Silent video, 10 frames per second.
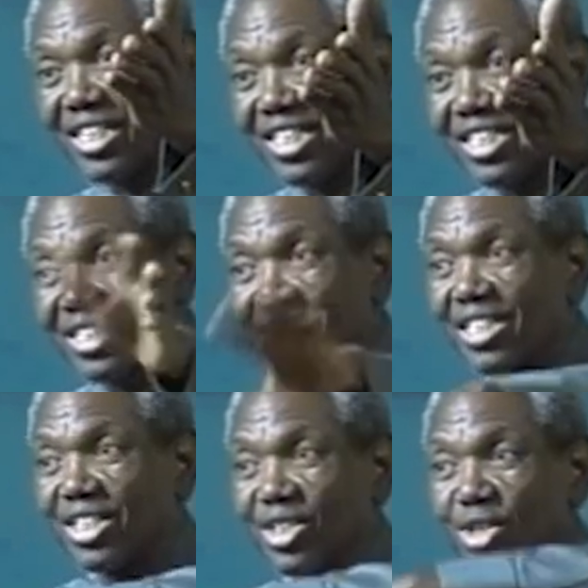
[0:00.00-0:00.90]
this
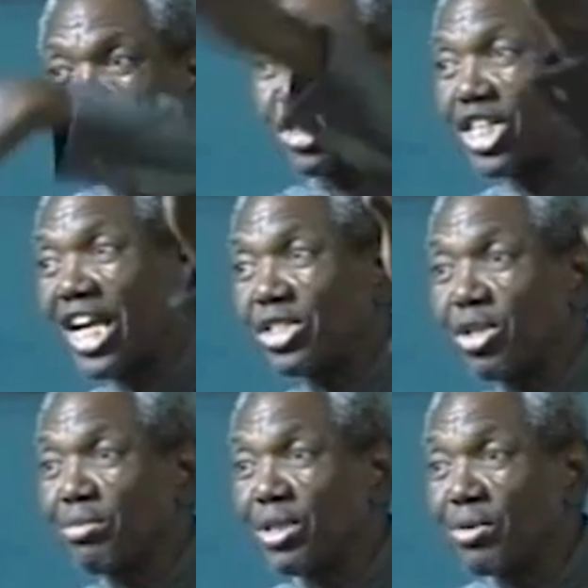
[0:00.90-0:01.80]
just share
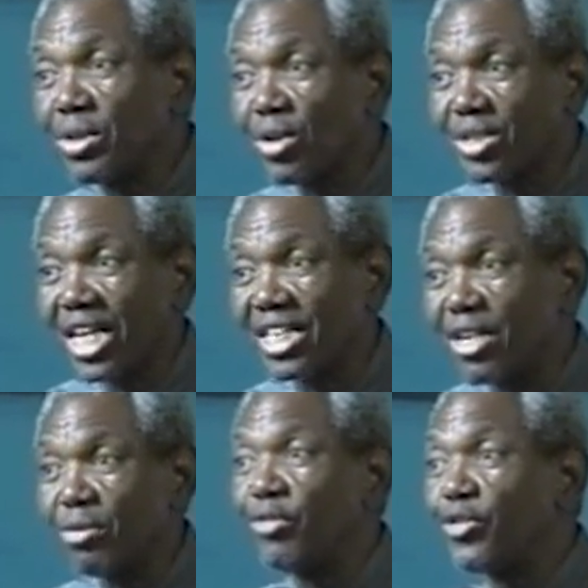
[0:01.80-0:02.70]
something with us and then
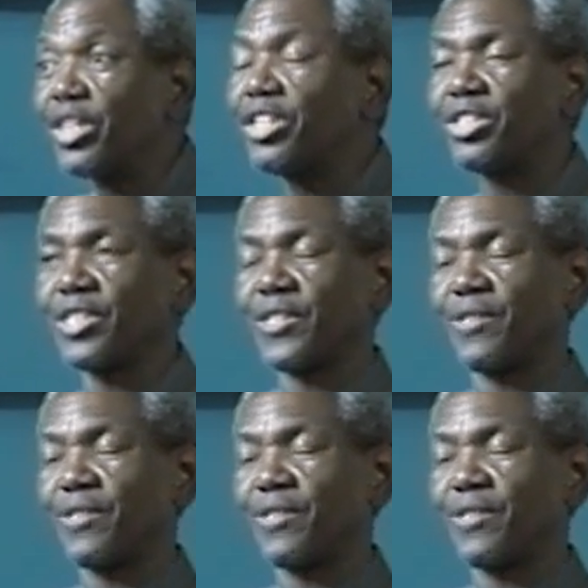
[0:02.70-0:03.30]
we'll finish.